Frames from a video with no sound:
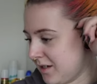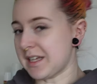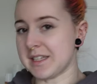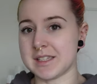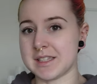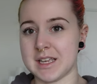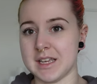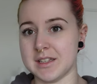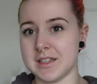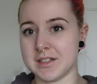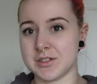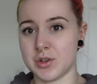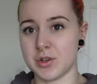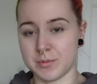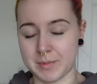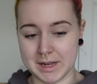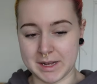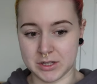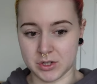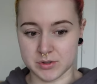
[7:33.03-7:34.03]
That's it. That's all
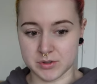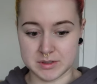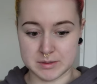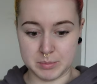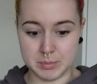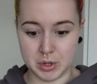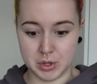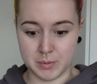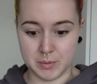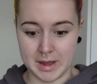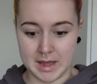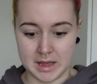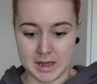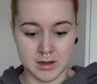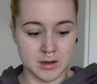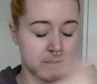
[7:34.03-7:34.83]
my clothes put away,